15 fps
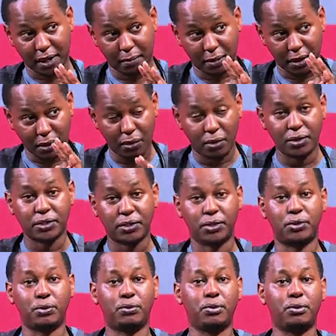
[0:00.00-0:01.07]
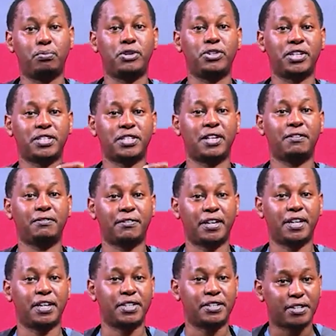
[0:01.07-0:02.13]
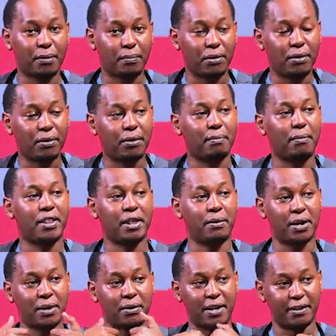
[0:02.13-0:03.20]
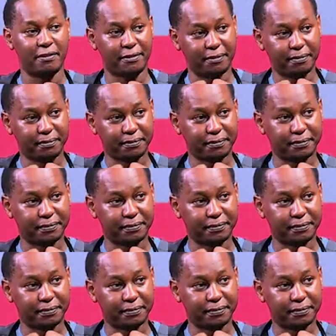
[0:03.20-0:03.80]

because you could put yourself in trouble by the way you live.